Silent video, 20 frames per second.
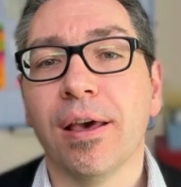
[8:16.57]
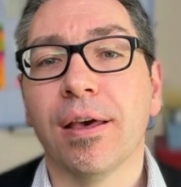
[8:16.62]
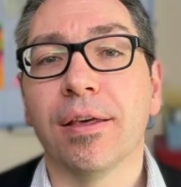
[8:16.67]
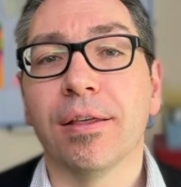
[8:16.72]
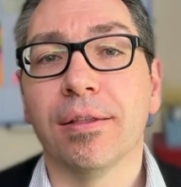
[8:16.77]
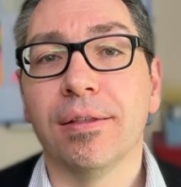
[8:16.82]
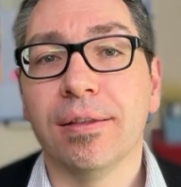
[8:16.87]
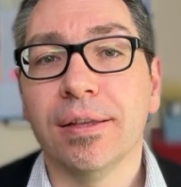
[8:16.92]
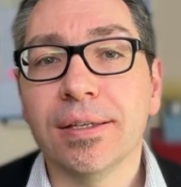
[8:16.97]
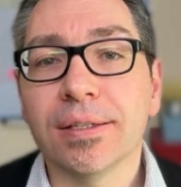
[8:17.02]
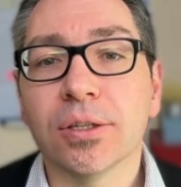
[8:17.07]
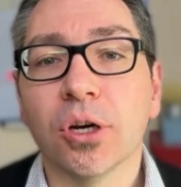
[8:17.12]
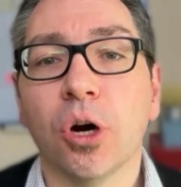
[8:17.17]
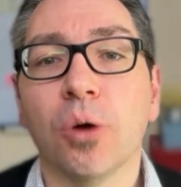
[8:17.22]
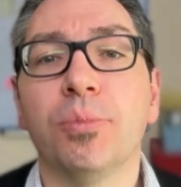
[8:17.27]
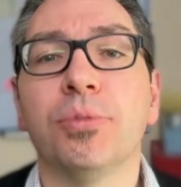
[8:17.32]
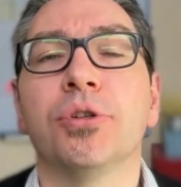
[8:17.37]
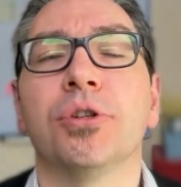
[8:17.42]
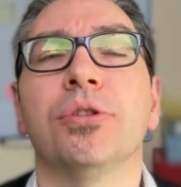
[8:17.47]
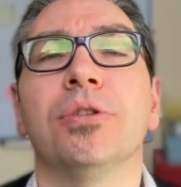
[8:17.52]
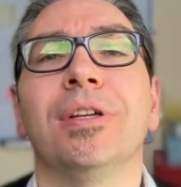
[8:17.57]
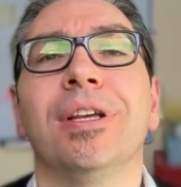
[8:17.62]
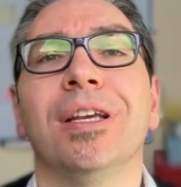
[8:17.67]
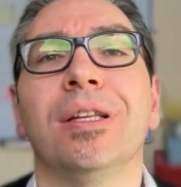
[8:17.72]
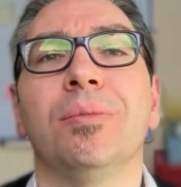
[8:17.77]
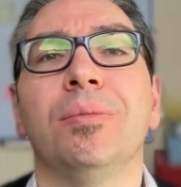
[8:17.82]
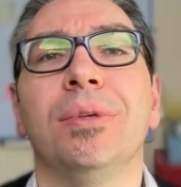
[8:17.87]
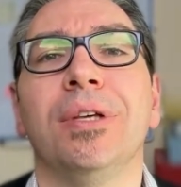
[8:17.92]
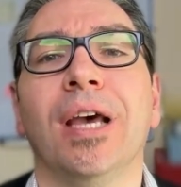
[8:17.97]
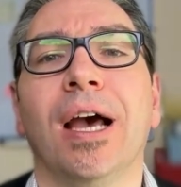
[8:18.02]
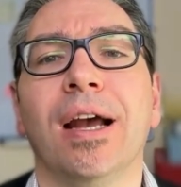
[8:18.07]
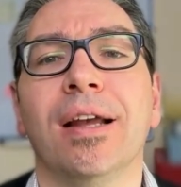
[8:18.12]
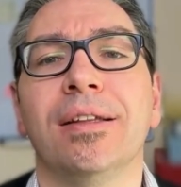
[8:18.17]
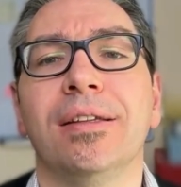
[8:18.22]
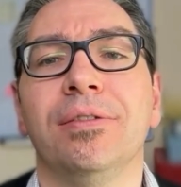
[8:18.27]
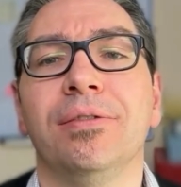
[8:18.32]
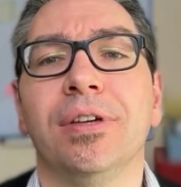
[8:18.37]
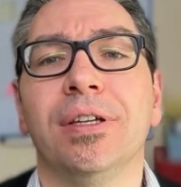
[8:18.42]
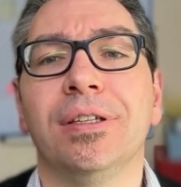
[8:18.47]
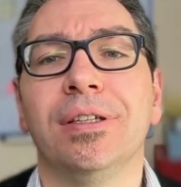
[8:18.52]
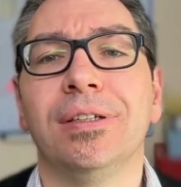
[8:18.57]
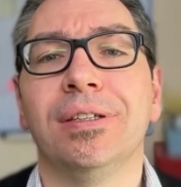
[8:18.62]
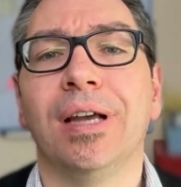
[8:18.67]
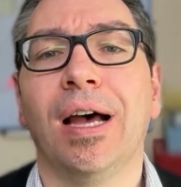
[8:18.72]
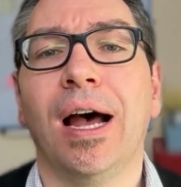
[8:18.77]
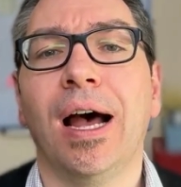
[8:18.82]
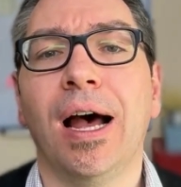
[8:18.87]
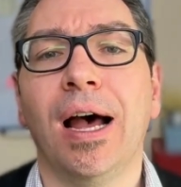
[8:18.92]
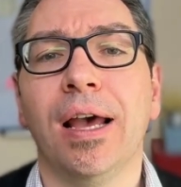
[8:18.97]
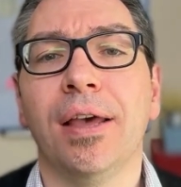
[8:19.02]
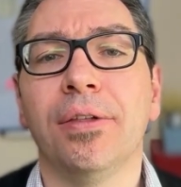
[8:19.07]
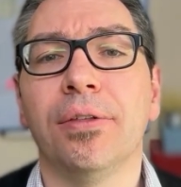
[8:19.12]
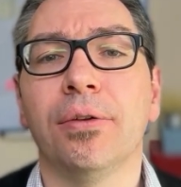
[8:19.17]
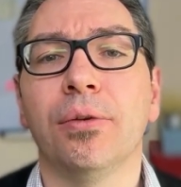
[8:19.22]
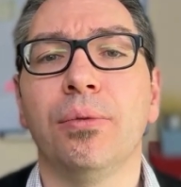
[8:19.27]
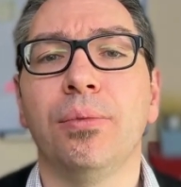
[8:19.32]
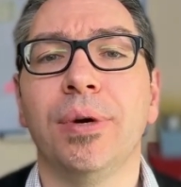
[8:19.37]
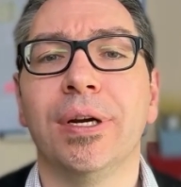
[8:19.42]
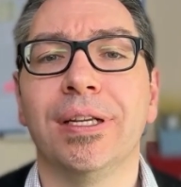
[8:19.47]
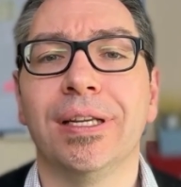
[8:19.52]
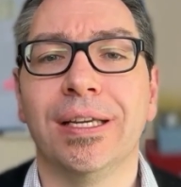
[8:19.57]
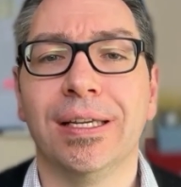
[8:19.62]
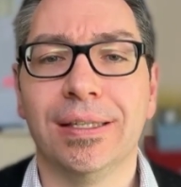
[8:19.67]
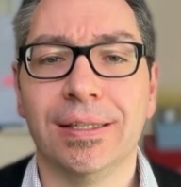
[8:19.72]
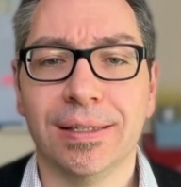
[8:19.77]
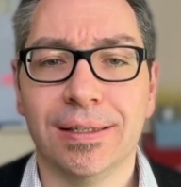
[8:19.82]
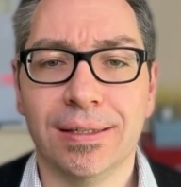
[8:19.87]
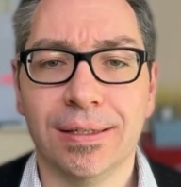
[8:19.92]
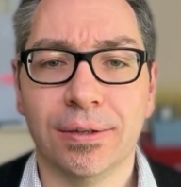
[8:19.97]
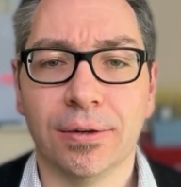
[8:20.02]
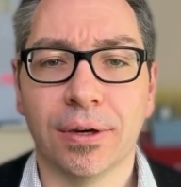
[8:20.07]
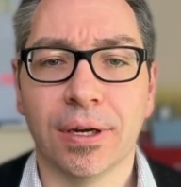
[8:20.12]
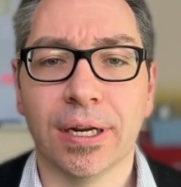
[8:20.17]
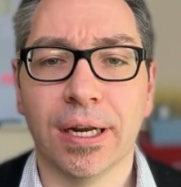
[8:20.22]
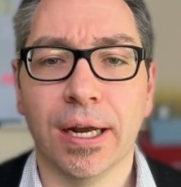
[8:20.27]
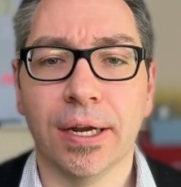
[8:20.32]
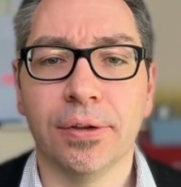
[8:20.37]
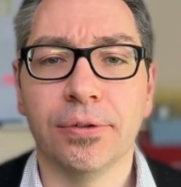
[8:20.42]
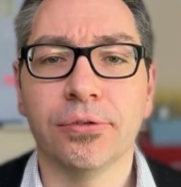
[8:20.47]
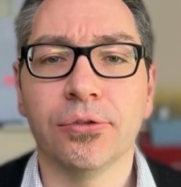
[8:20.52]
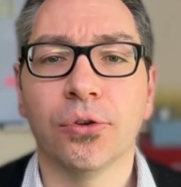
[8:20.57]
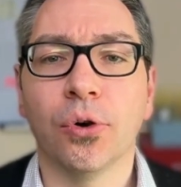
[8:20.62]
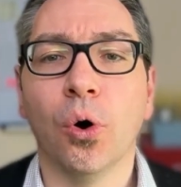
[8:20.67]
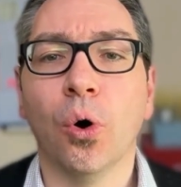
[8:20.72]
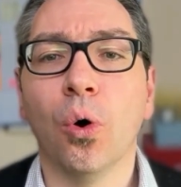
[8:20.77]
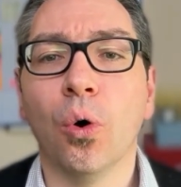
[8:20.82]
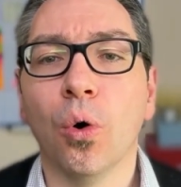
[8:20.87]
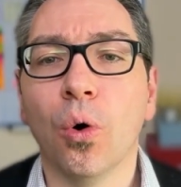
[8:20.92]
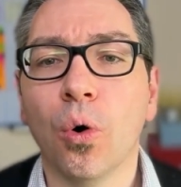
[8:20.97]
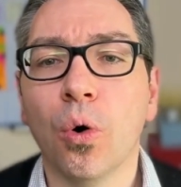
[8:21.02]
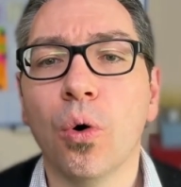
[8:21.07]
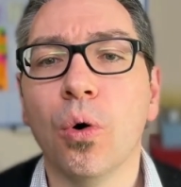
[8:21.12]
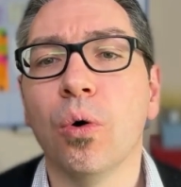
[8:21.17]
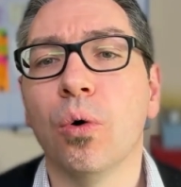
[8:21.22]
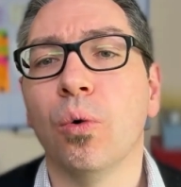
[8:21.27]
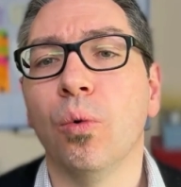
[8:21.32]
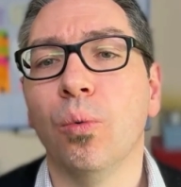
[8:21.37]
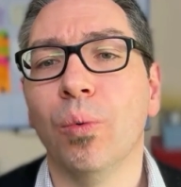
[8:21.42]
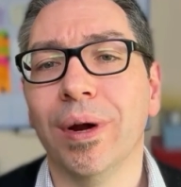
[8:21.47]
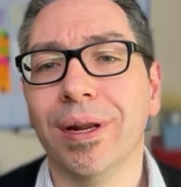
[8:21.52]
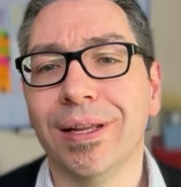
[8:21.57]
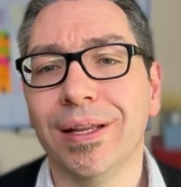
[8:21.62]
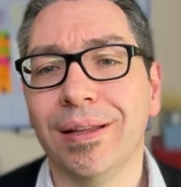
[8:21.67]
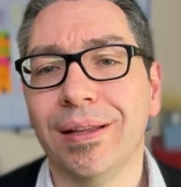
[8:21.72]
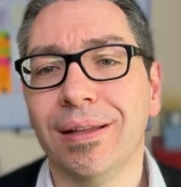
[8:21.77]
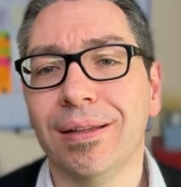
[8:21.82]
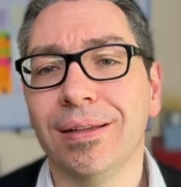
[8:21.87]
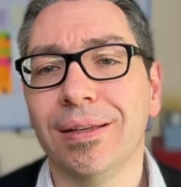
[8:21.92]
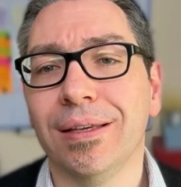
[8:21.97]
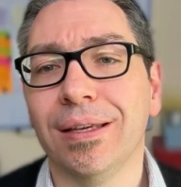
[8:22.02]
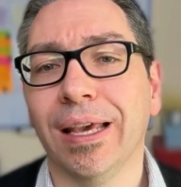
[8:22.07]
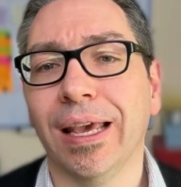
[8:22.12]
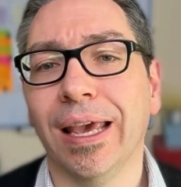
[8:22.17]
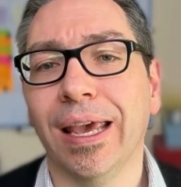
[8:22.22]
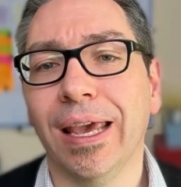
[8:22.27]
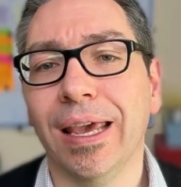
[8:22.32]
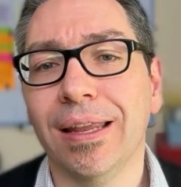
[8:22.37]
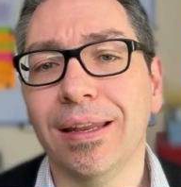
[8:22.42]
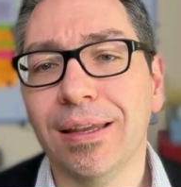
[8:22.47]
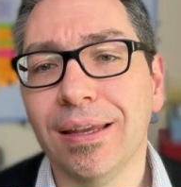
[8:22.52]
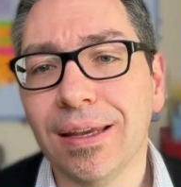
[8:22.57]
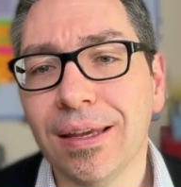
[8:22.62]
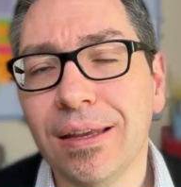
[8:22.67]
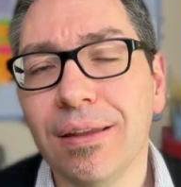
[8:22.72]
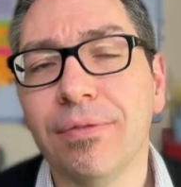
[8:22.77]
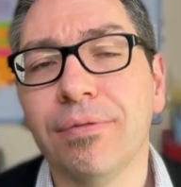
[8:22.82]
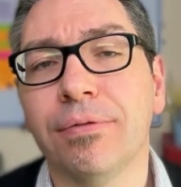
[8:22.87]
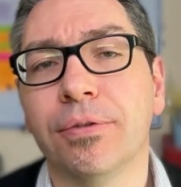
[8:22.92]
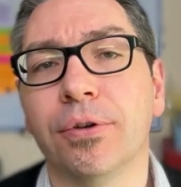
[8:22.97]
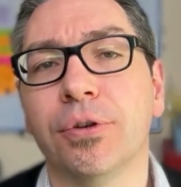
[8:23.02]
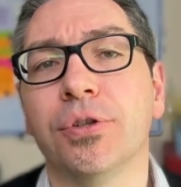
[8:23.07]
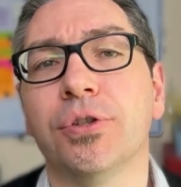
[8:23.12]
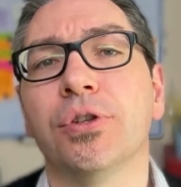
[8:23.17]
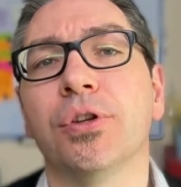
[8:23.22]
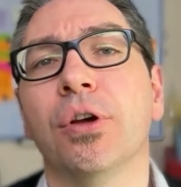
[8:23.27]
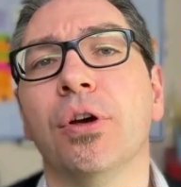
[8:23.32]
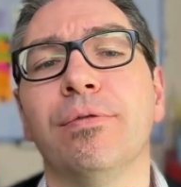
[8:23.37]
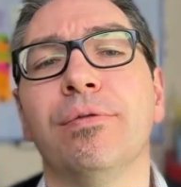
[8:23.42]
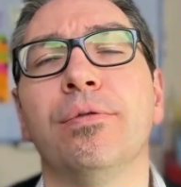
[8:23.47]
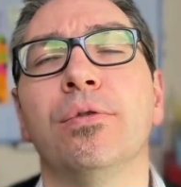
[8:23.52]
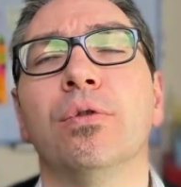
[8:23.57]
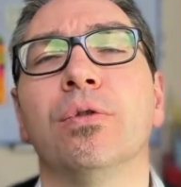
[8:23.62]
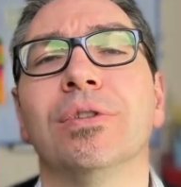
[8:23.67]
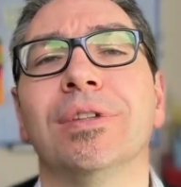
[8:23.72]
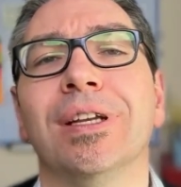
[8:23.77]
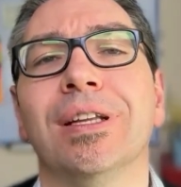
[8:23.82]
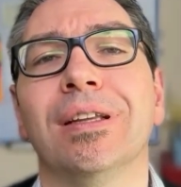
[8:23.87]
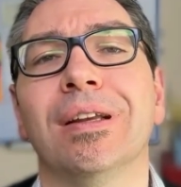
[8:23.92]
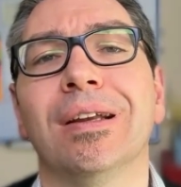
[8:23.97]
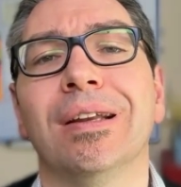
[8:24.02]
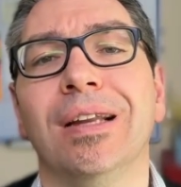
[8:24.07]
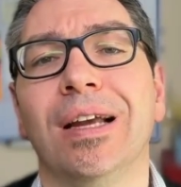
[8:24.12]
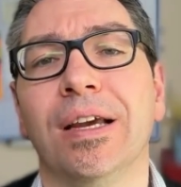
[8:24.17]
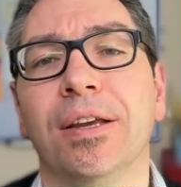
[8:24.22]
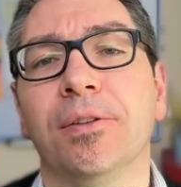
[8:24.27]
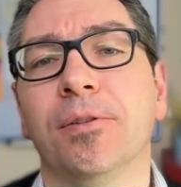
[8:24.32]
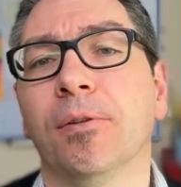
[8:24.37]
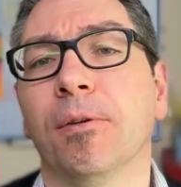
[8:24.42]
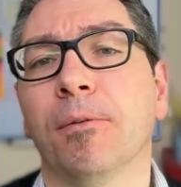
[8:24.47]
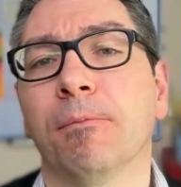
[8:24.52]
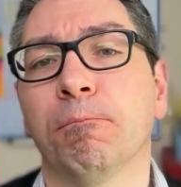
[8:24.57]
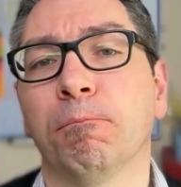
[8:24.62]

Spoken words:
This option can be activated either when editing a client or when editing any invoice for that client.